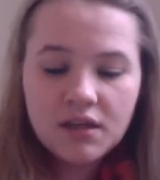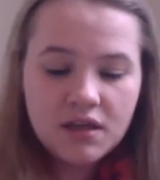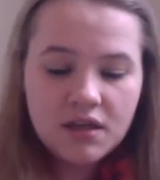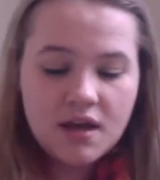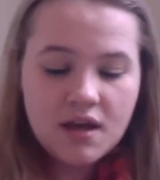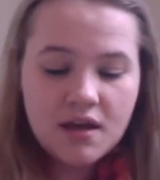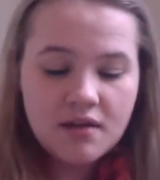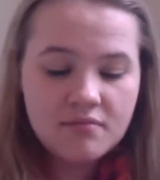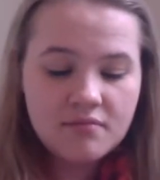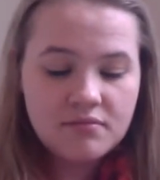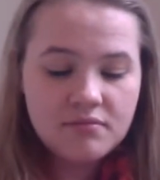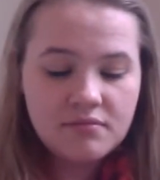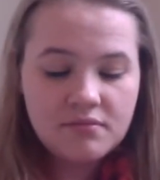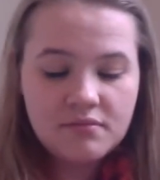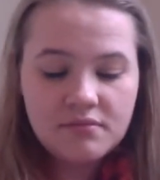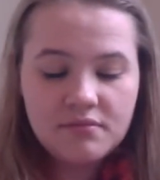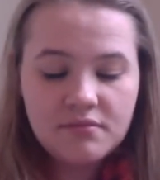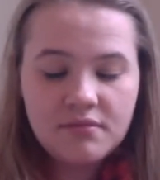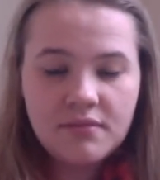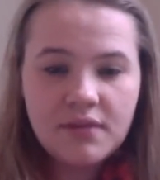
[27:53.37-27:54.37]

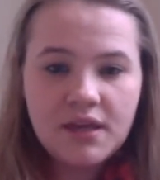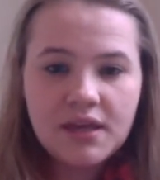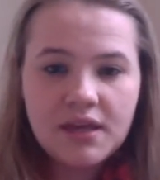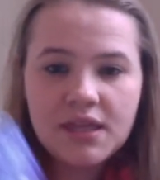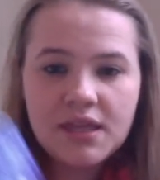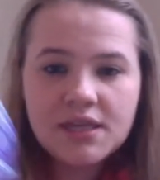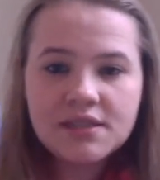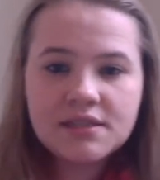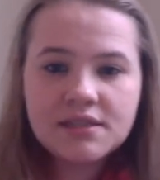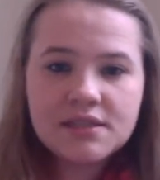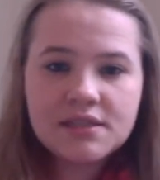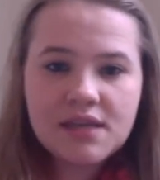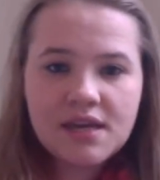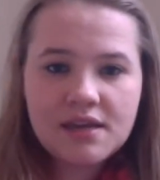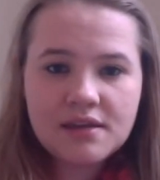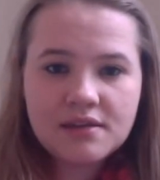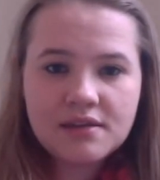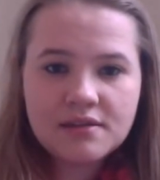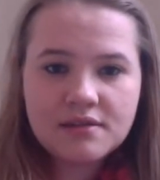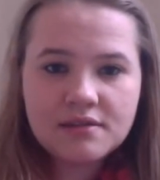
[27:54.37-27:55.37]
And this
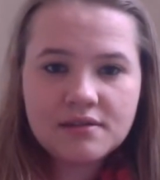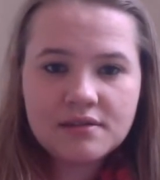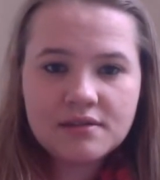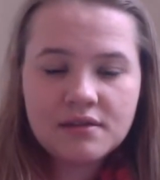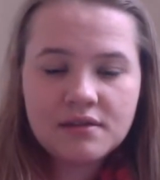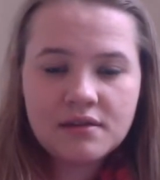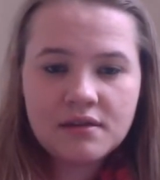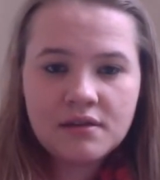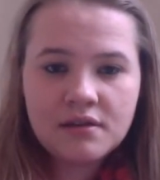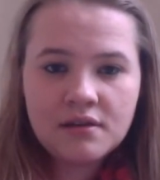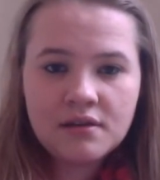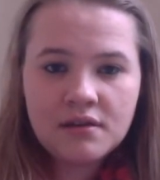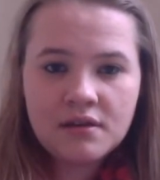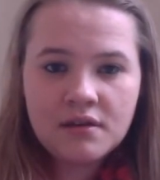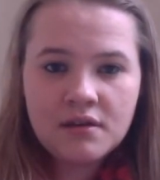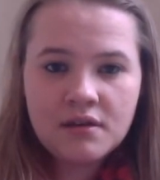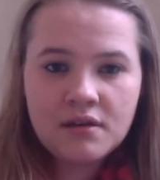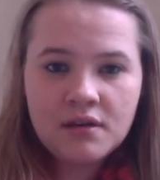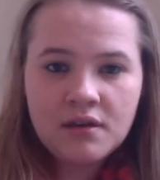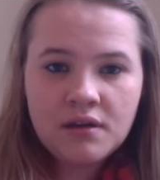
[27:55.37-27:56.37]
is
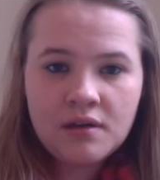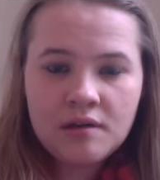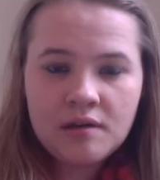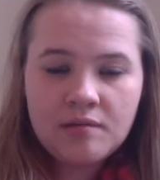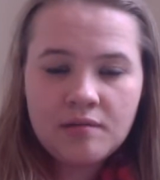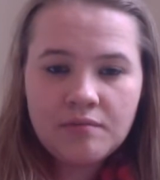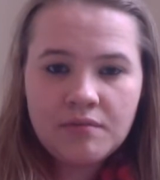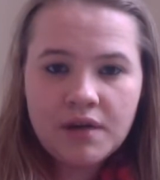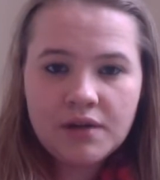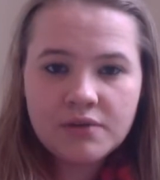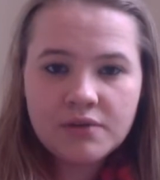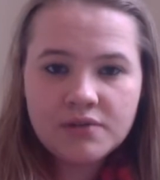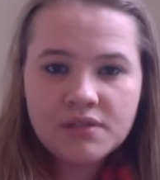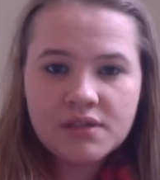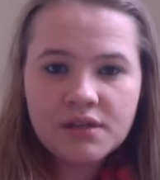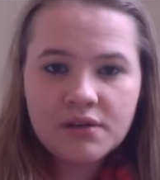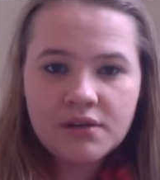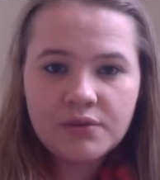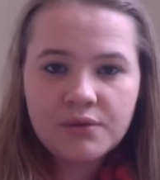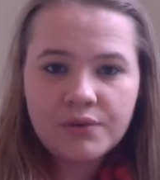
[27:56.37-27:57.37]
Manos
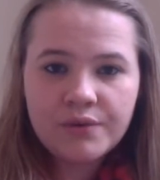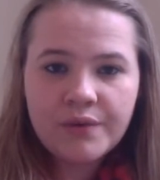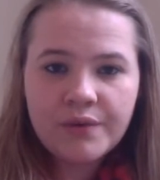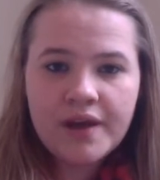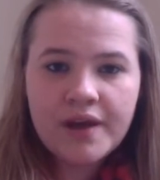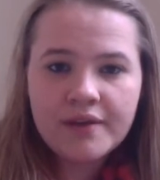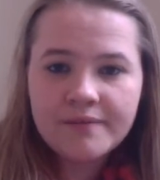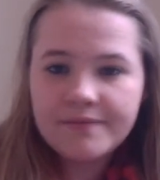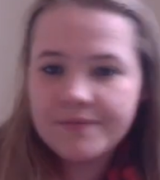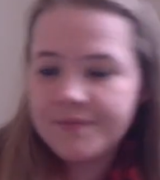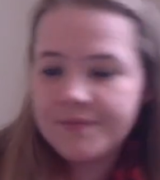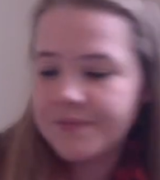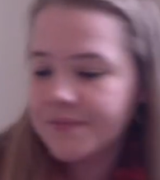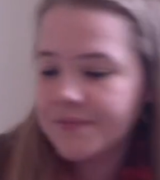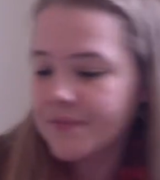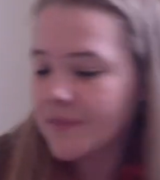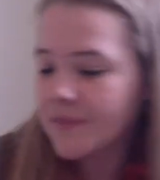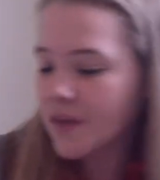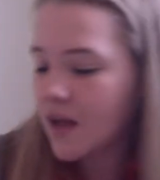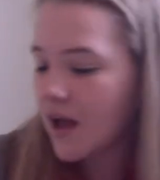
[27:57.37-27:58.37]
del Uruguay
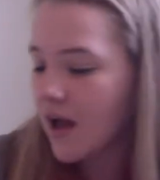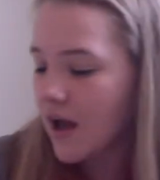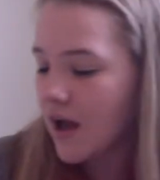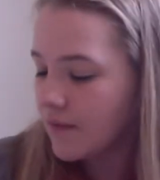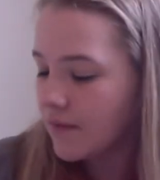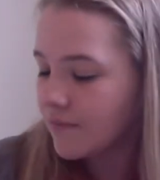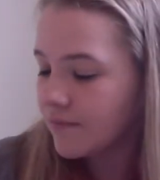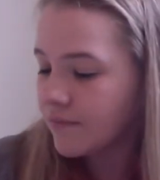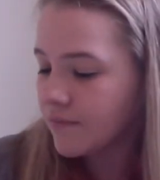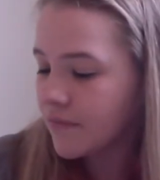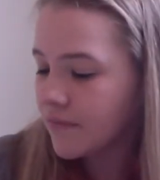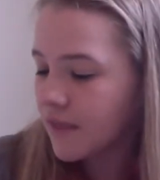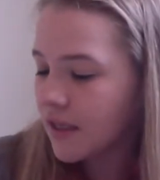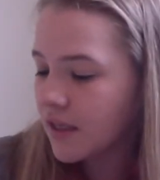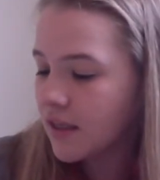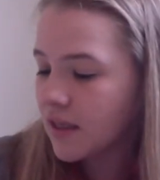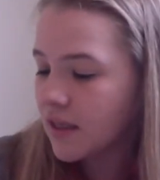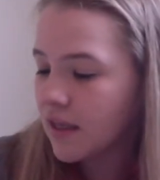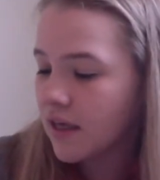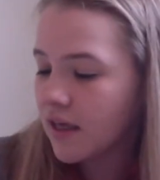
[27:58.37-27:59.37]

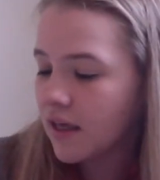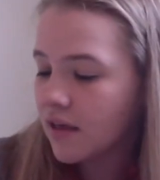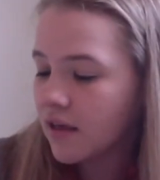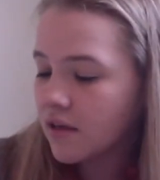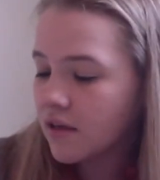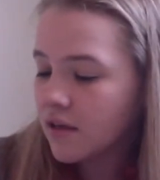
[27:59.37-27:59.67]
in the